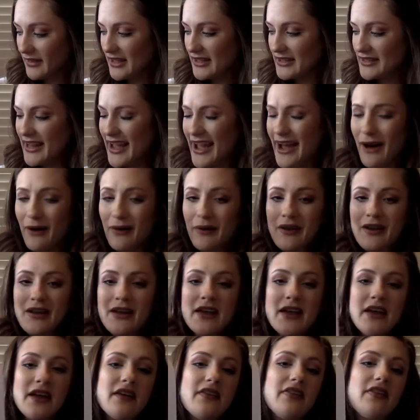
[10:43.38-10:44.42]
Now,
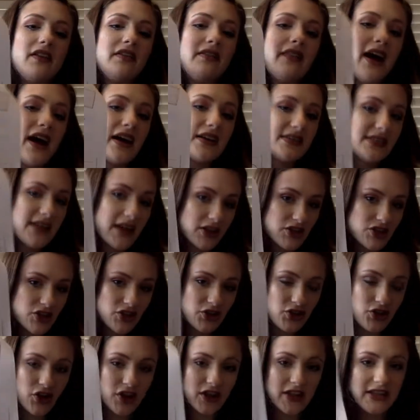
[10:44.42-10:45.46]
the last section
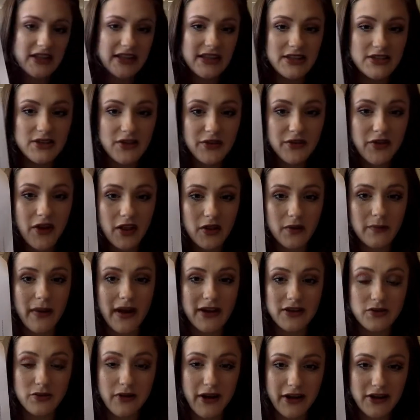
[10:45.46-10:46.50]
you're going to need to follow my
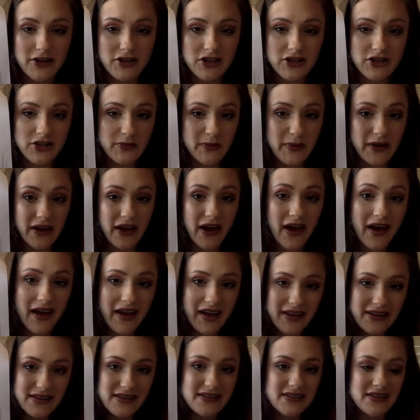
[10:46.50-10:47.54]
directions
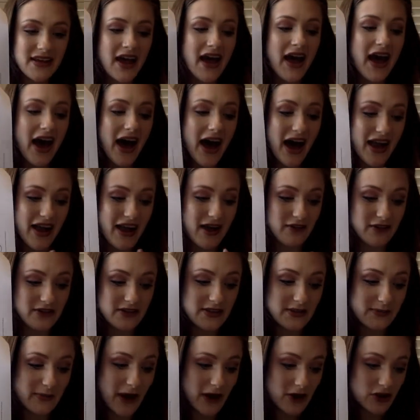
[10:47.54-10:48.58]
because I have a
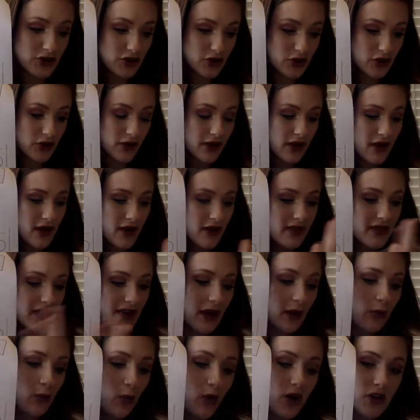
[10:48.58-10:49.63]
special thing
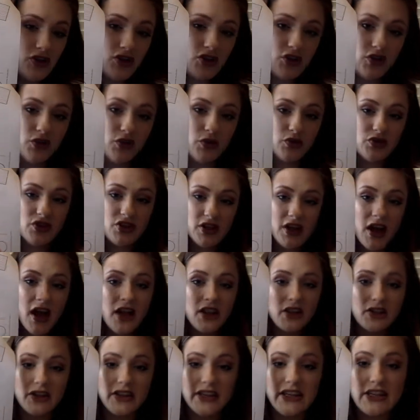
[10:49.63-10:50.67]
I want you to
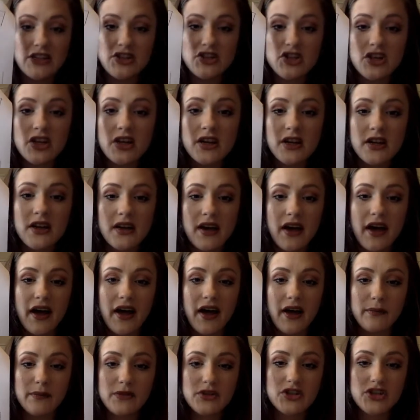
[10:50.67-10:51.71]
color each
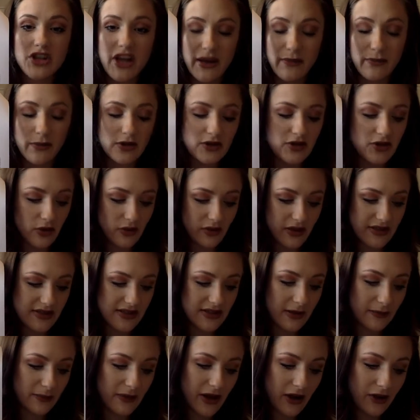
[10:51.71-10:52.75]
shape. So listen
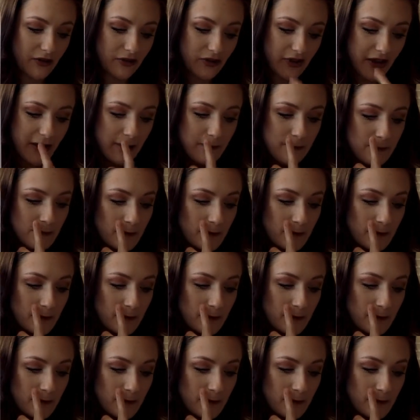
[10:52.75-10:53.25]
up carefully.